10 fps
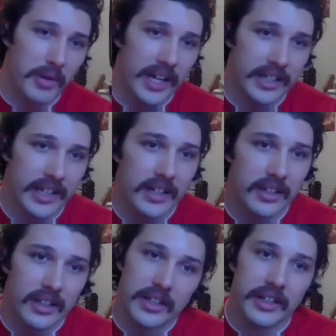it right
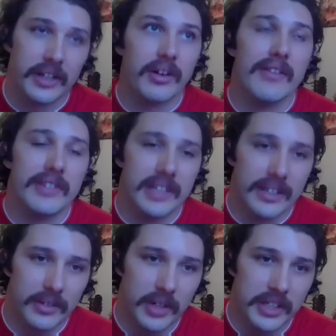now. I've got an engraver
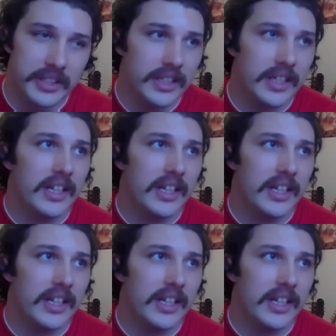down the road.